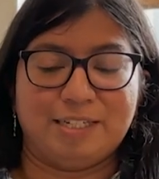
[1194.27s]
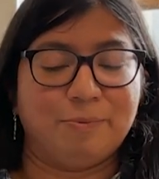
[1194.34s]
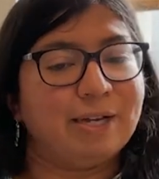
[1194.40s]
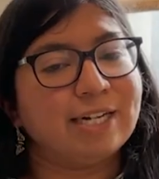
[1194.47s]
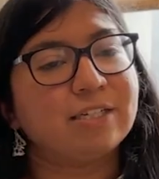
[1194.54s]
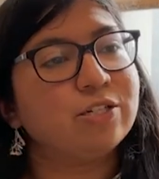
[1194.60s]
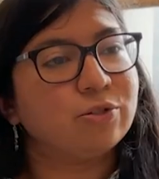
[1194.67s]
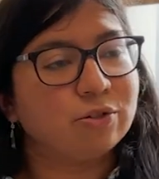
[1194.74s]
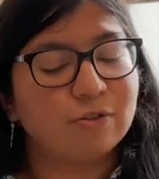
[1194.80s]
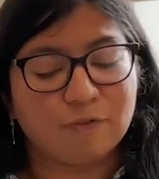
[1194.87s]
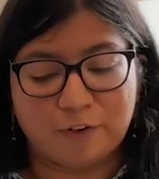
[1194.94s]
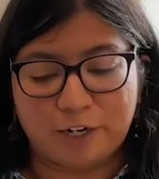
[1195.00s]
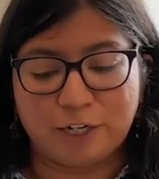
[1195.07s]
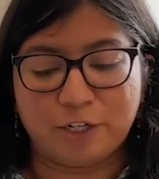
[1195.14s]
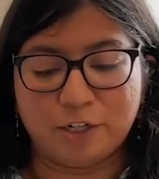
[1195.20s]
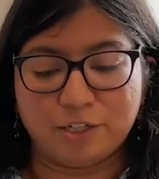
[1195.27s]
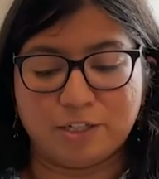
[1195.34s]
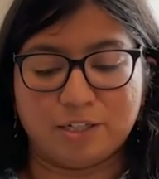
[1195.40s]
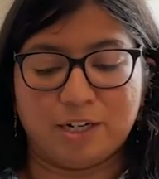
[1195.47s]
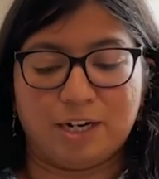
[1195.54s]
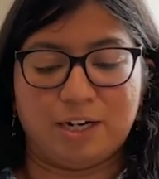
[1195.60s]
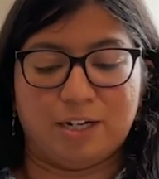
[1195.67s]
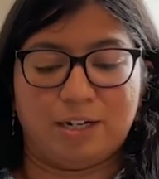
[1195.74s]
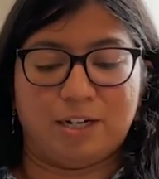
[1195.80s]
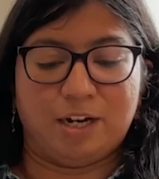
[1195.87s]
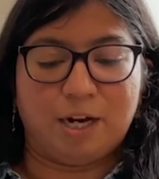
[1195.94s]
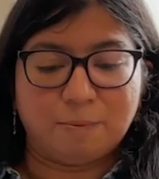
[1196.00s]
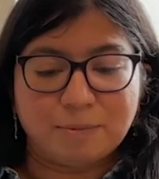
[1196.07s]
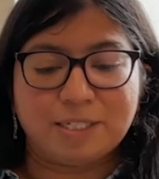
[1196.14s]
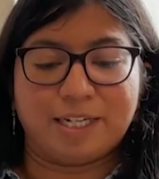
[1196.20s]
And we actually saw a very good
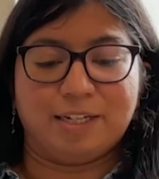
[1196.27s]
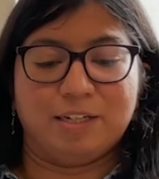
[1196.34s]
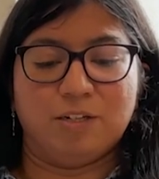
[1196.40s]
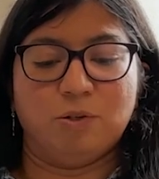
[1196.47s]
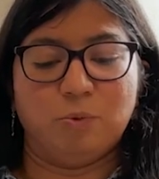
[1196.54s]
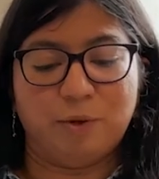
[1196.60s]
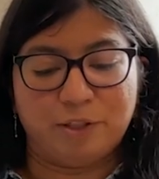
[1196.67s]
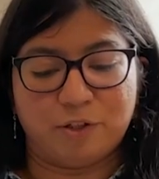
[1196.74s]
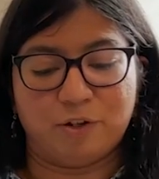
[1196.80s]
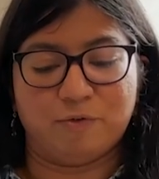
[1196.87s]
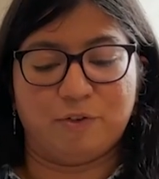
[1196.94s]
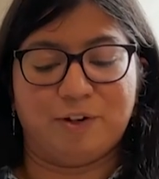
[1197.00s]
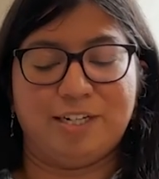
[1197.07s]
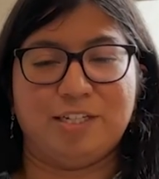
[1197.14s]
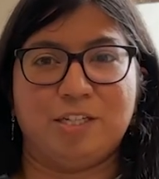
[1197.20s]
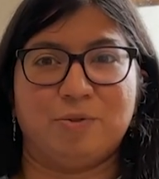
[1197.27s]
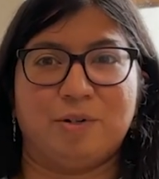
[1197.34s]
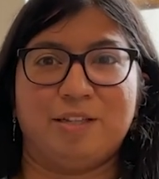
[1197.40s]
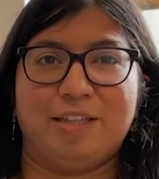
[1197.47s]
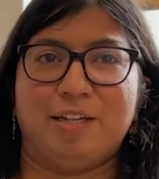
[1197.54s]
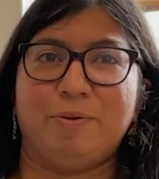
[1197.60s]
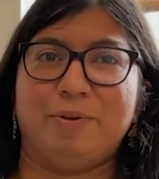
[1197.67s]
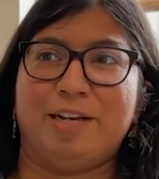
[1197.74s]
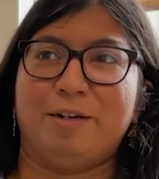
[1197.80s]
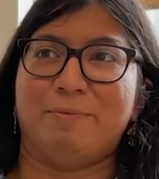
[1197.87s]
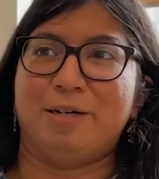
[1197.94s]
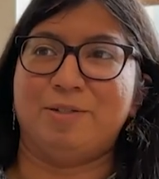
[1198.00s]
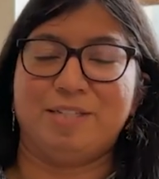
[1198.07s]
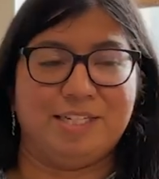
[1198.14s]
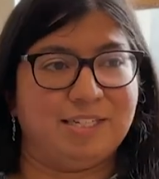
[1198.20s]
uptake with over 80s, where I think we had
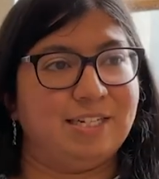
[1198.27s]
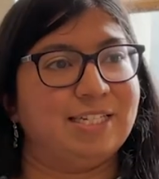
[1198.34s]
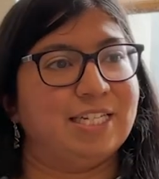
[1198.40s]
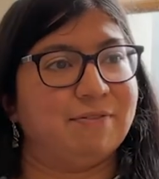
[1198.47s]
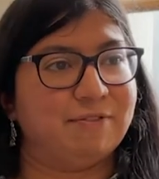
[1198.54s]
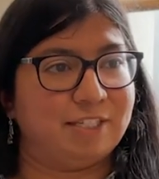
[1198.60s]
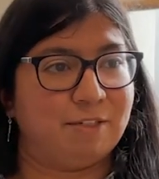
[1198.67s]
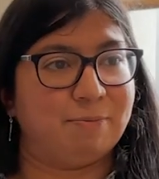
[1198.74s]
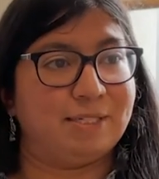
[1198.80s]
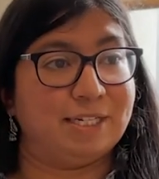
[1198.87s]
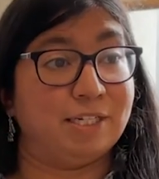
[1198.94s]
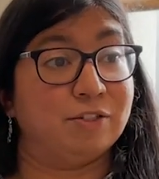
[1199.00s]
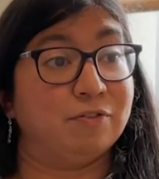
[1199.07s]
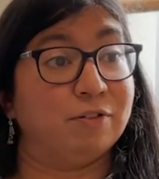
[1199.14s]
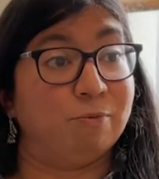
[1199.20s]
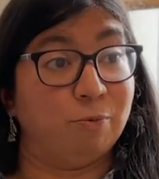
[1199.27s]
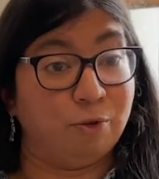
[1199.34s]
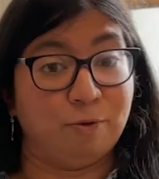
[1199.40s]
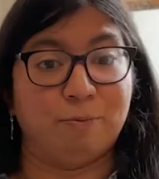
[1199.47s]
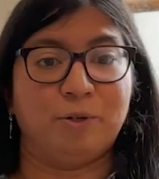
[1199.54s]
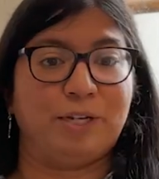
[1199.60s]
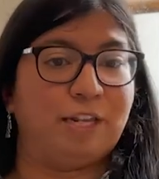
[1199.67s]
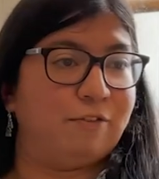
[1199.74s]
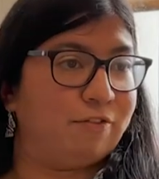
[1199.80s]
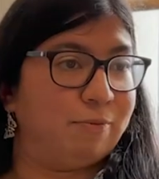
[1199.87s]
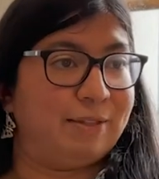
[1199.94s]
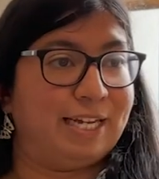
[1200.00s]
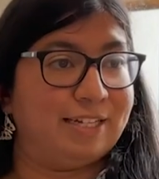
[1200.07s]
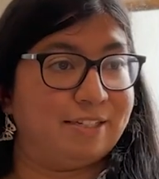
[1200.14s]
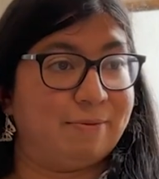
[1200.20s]
about 60, 70% of them would book in from
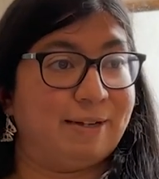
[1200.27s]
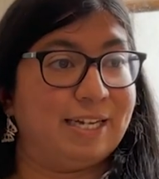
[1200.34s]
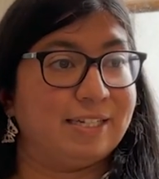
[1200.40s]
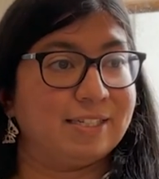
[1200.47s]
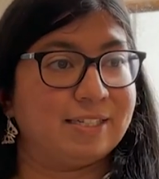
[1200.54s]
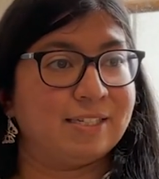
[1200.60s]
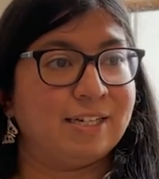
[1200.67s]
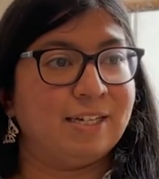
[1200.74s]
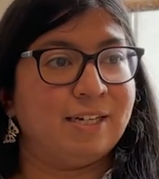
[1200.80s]
the SMS,